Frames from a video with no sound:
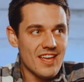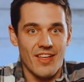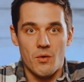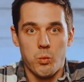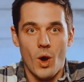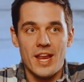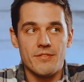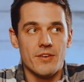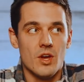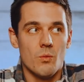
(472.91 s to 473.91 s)
Like, what
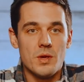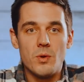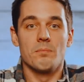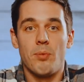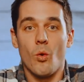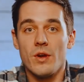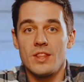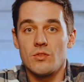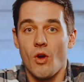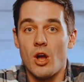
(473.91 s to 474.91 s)
if we were born
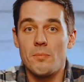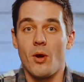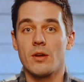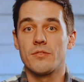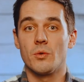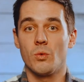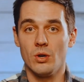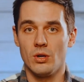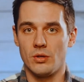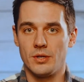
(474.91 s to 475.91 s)
in the wrong part of the
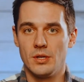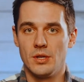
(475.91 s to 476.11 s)
world?"